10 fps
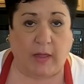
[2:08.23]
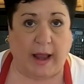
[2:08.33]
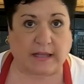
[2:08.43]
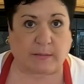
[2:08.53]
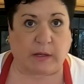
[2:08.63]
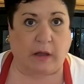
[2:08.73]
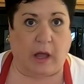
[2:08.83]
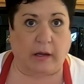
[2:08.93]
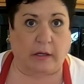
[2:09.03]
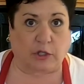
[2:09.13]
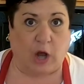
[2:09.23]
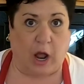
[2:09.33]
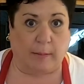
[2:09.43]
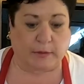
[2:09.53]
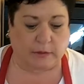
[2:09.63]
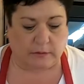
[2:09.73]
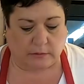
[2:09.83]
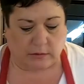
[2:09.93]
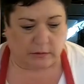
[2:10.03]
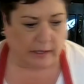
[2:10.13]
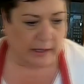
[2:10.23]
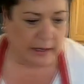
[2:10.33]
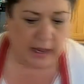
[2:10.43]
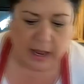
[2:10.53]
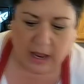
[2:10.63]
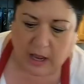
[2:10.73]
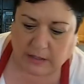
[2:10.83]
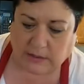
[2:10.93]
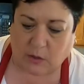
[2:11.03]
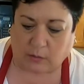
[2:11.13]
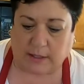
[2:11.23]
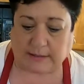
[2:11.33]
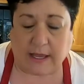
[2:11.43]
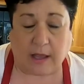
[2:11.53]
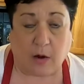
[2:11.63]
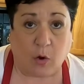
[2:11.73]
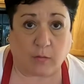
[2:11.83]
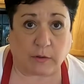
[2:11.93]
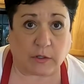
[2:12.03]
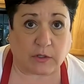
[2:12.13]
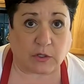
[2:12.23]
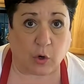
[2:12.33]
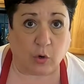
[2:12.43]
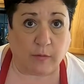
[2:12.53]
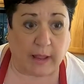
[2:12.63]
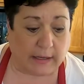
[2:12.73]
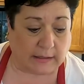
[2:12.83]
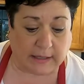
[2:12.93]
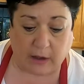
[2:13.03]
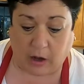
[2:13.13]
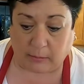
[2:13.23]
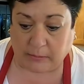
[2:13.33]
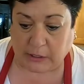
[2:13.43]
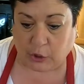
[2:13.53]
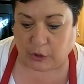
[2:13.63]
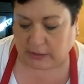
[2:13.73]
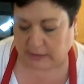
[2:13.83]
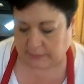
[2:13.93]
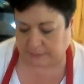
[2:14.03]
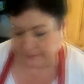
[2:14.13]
that has to be cut and chopped. Okay, so let's head over to the stove and get our meat cooking.